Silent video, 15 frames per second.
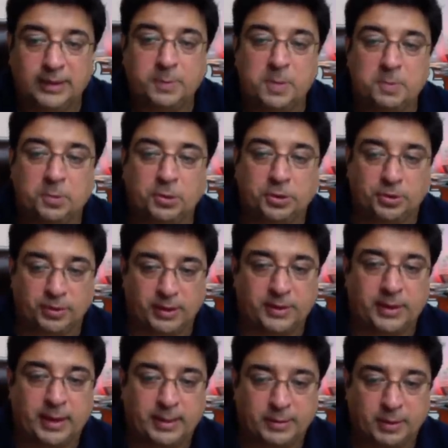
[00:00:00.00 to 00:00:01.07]
me put you in a
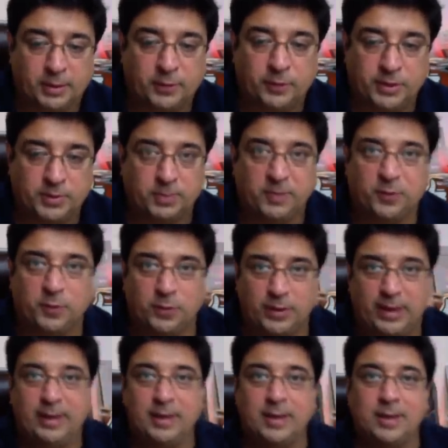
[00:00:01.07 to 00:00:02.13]
timeout first before
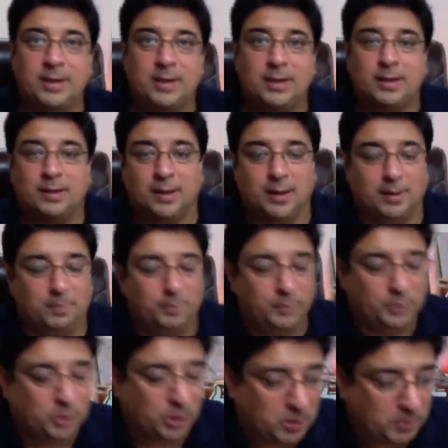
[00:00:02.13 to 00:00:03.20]
I
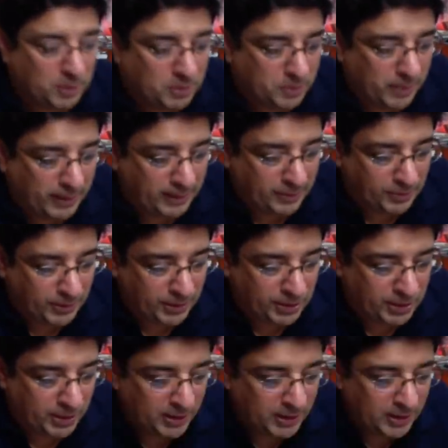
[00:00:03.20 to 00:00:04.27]
talk about micro niche.